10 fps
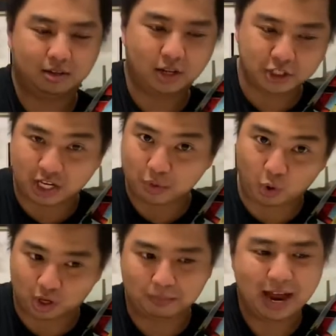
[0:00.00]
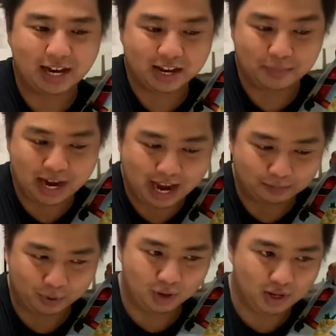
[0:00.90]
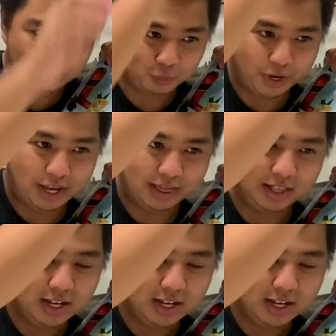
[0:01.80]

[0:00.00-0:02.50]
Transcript: a Johnnie Walker Black Label highball with